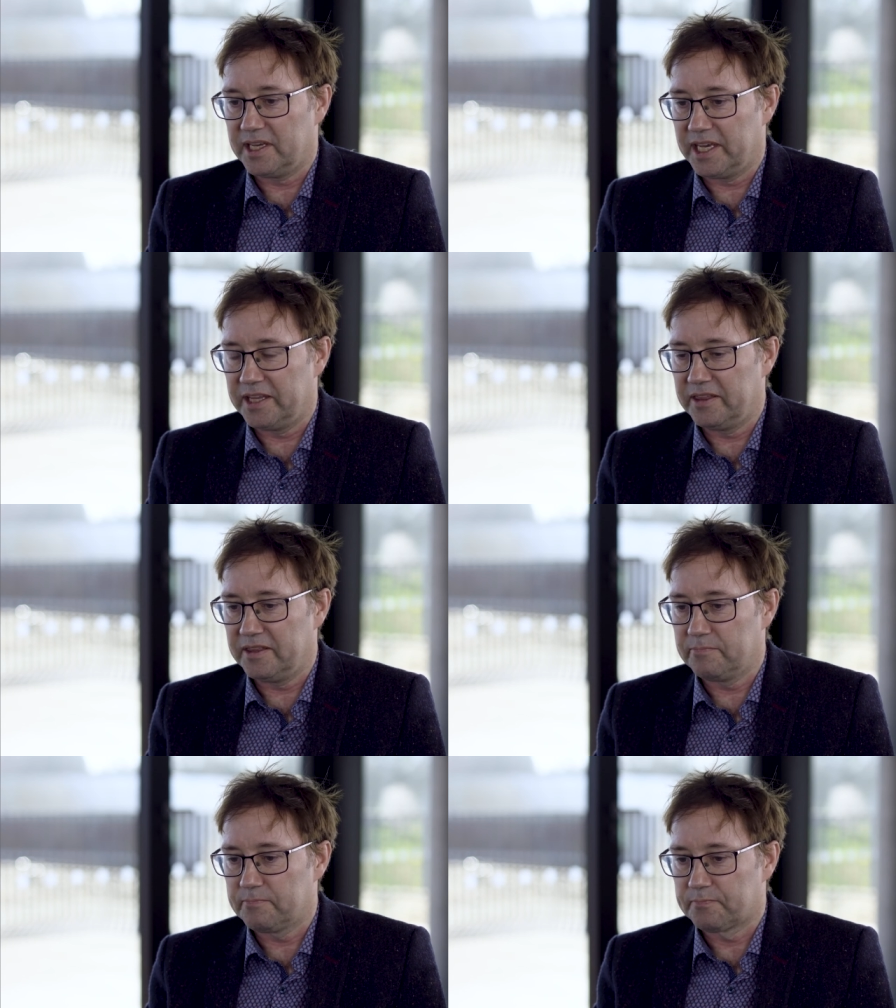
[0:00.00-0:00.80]

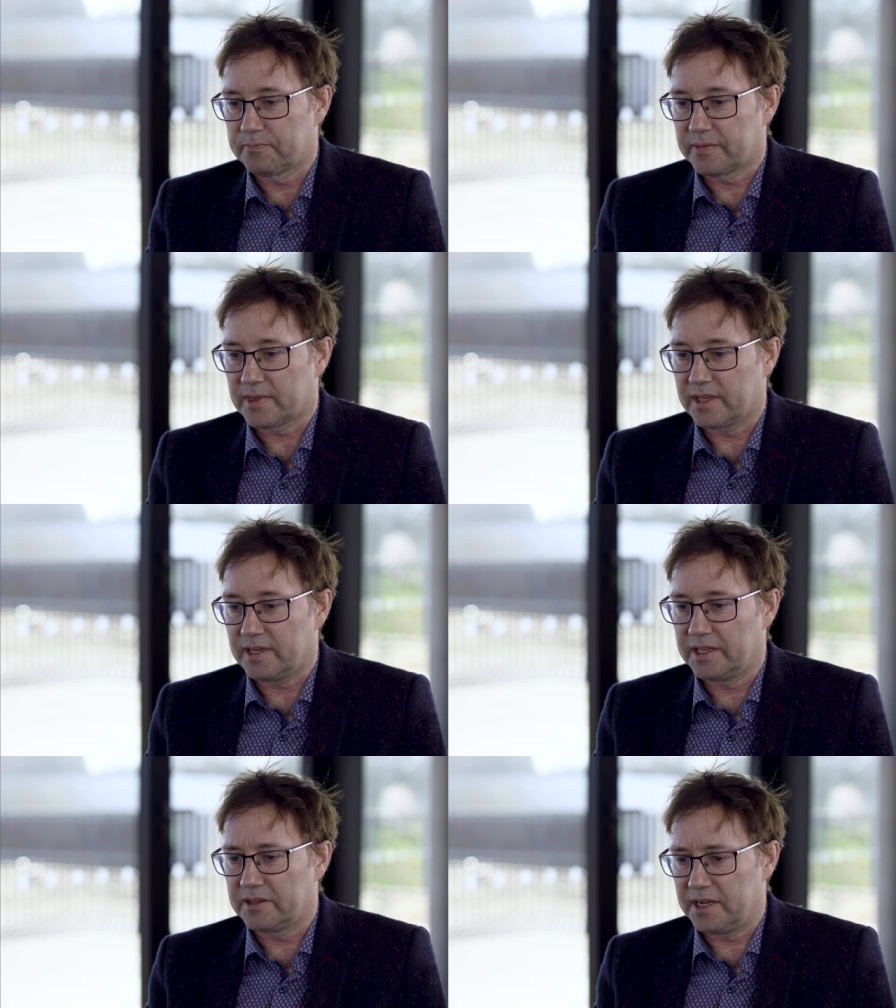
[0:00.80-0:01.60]
in
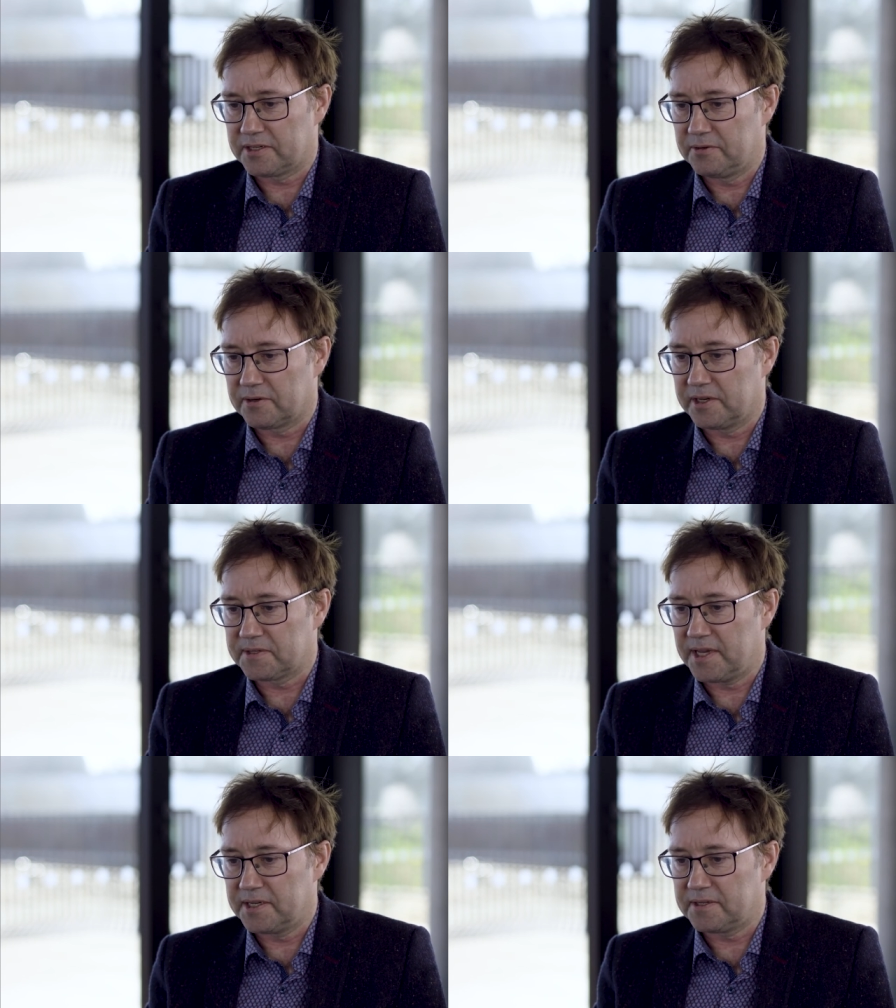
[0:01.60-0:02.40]
international
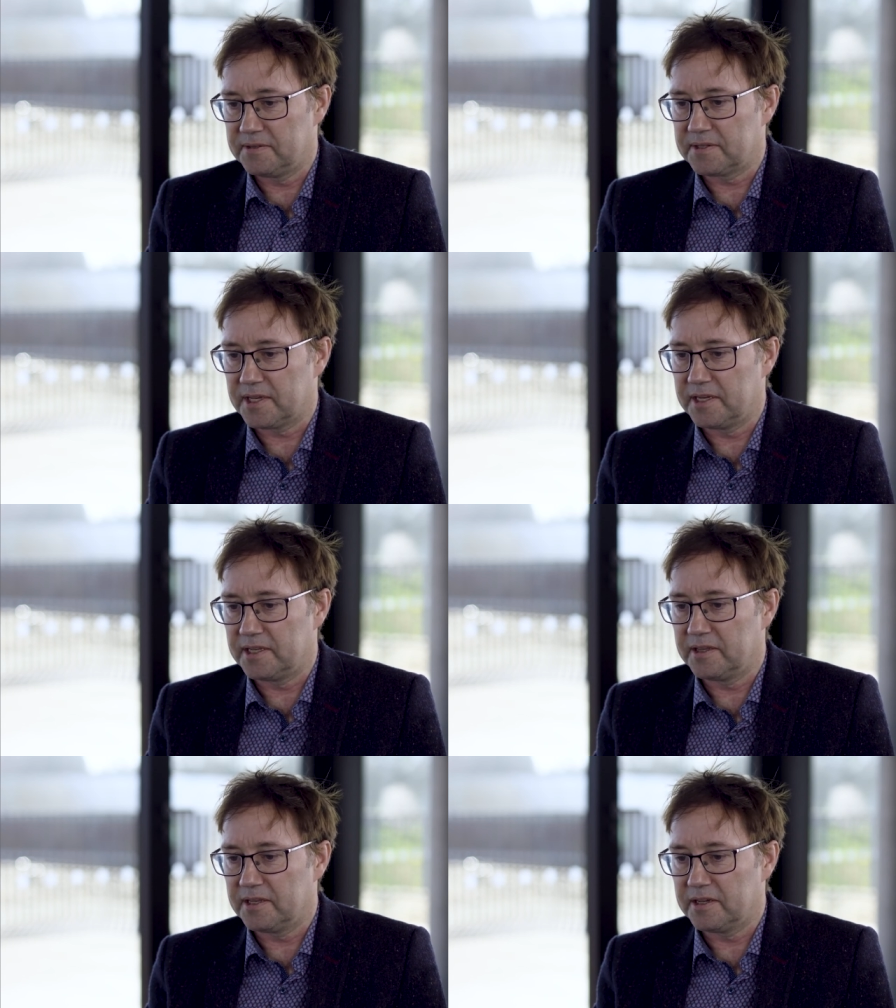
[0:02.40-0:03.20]
organizations and
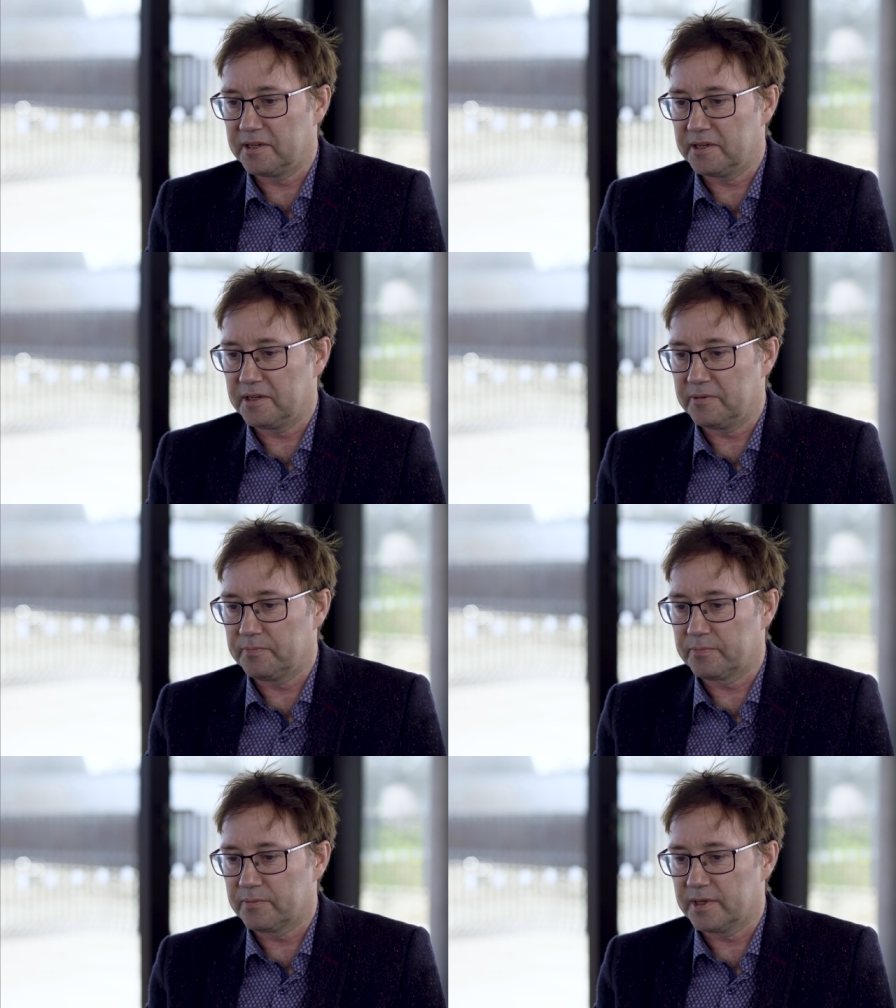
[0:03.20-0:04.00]

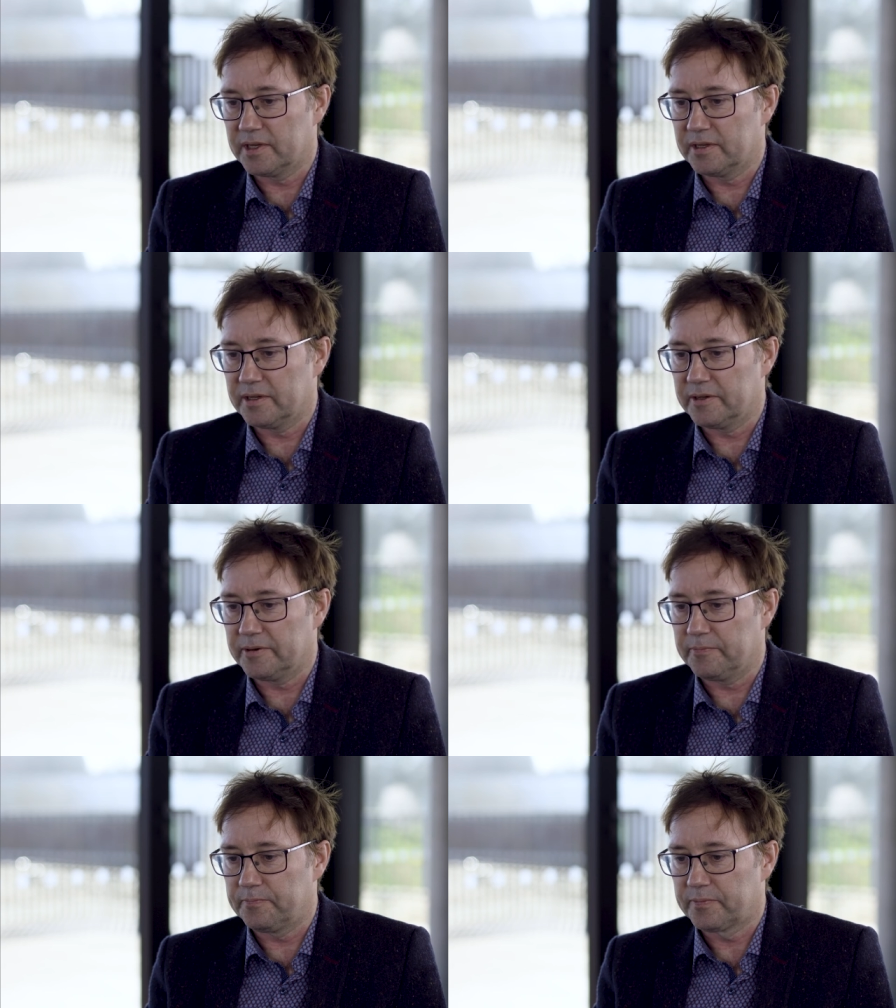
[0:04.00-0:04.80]

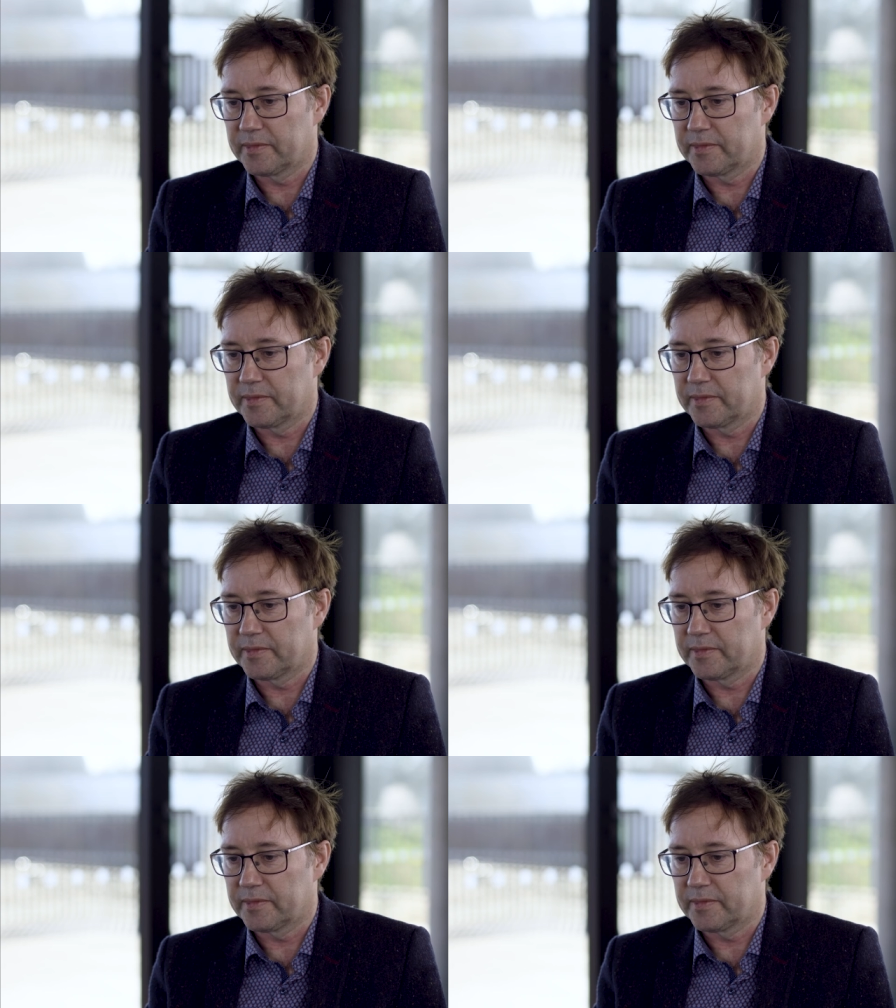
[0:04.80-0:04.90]
in